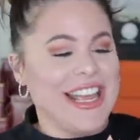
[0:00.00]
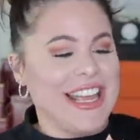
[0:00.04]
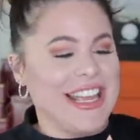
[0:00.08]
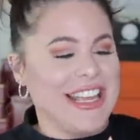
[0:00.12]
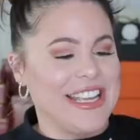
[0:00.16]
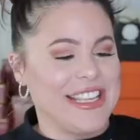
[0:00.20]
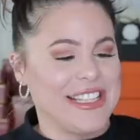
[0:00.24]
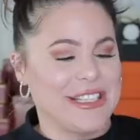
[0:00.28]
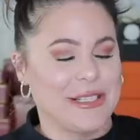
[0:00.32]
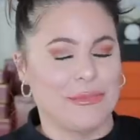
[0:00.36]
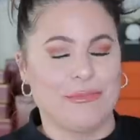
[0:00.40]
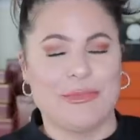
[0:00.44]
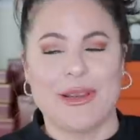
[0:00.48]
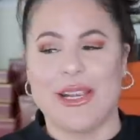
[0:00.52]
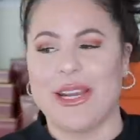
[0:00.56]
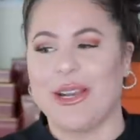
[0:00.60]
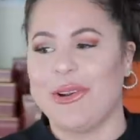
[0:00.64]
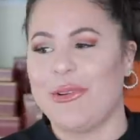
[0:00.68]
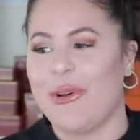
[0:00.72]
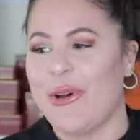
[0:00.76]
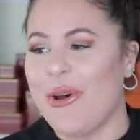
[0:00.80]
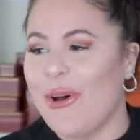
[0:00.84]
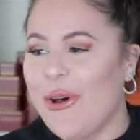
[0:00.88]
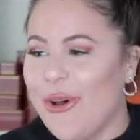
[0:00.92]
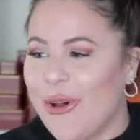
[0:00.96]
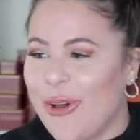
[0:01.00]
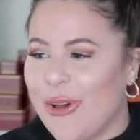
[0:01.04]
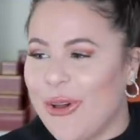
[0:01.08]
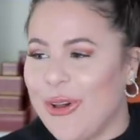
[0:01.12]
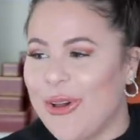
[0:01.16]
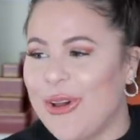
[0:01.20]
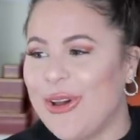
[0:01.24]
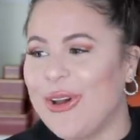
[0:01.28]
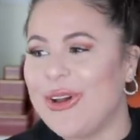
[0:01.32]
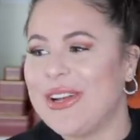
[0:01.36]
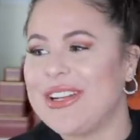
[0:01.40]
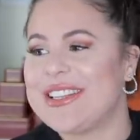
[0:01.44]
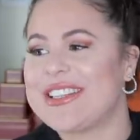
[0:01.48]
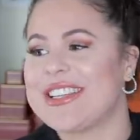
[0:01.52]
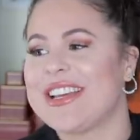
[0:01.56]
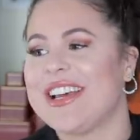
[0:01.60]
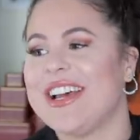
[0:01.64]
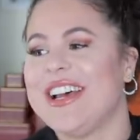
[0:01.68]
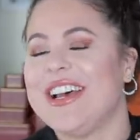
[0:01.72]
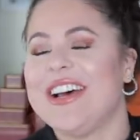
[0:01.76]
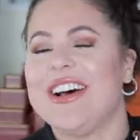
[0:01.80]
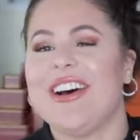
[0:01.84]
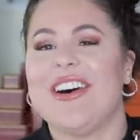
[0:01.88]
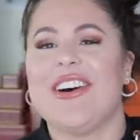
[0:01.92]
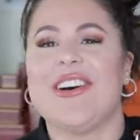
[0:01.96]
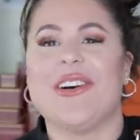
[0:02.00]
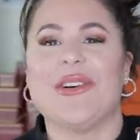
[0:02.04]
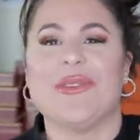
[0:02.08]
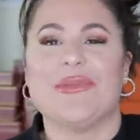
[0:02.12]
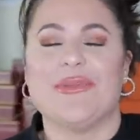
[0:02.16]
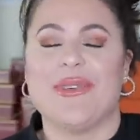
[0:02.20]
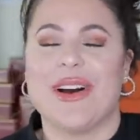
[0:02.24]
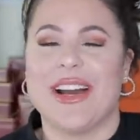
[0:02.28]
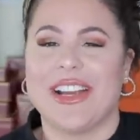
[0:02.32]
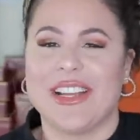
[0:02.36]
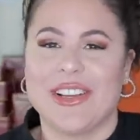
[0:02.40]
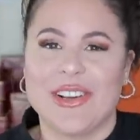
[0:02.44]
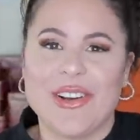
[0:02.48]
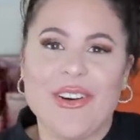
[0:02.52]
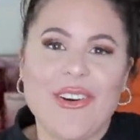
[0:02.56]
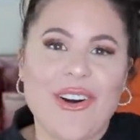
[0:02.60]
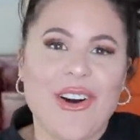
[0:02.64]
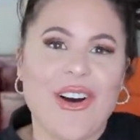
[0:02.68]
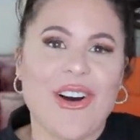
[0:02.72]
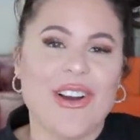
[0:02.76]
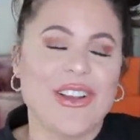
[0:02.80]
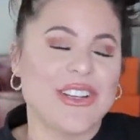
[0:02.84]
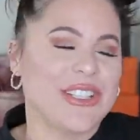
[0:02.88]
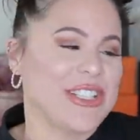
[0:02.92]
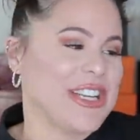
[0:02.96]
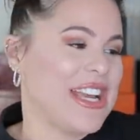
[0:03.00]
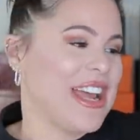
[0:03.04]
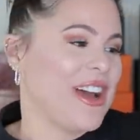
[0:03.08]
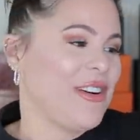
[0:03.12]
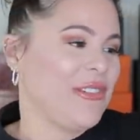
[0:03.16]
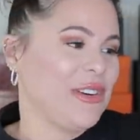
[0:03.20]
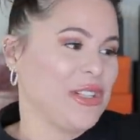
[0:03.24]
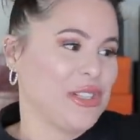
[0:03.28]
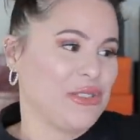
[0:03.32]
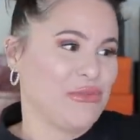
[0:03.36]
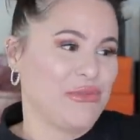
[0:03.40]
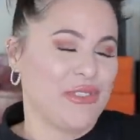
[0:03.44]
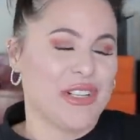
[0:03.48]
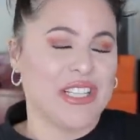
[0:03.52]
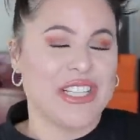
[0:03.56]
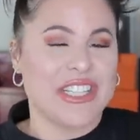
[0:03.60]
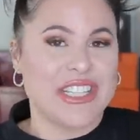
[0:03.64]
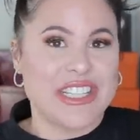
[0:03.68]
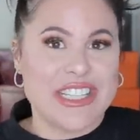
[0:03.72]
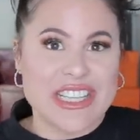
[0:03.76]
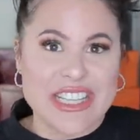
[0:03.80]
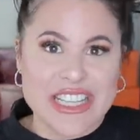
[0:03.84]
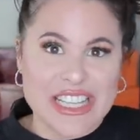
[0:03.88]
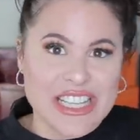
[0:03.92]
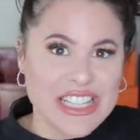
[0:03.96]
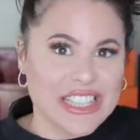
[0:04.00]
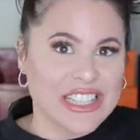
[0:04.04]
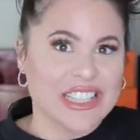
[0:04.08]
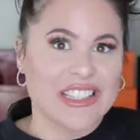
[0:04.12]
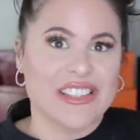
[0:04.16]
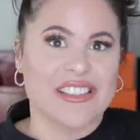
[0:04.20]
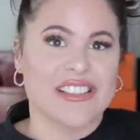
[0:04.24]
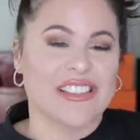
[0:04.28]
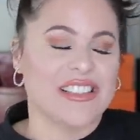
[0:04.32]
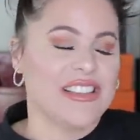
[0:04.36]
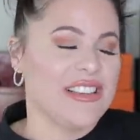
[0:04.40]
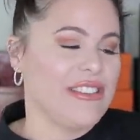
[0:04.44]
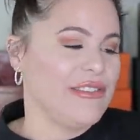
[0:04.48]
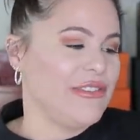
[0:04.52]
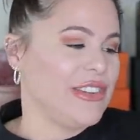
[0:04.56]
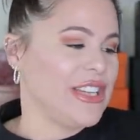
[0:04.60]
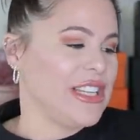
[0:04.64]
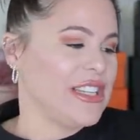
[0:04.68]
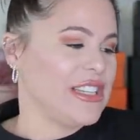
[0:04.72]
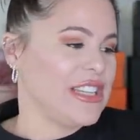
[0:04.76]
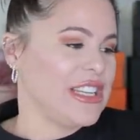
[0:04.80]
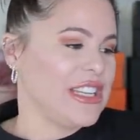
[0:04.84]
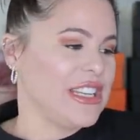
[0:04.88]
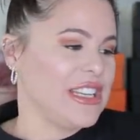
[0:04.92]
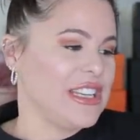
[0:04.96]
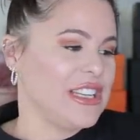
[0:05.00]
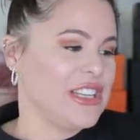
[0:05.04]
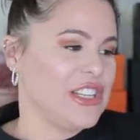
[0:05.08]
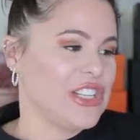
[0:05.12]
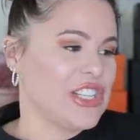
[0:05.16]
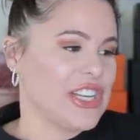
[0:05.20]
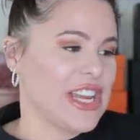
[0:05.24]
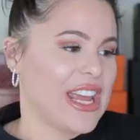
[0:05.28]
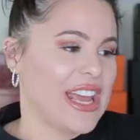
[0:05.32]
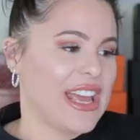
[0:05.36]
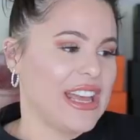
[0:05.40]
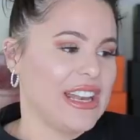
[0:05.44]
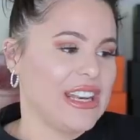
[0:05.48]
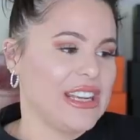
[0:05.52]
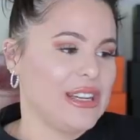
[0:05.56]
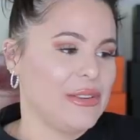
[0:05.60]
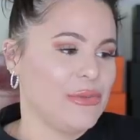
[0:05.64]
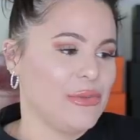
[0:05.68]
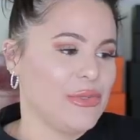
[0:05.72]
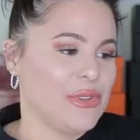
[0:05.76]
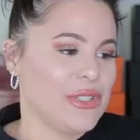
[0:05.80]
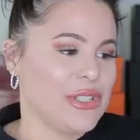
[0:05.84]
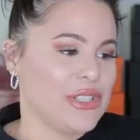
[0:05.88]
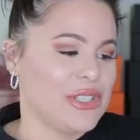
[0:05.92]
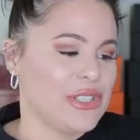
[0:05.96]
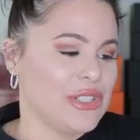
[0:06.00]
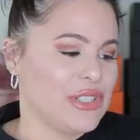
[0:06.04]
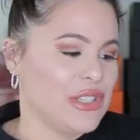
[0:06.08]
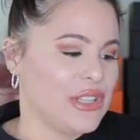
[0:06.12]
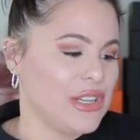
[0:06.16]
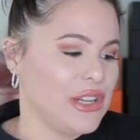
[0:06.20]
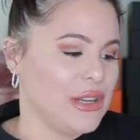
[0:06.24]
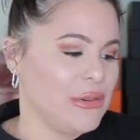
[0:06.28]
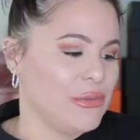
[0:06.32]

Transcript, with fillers: it's been hurt oh my gosh now it's ridiculously vintage and it was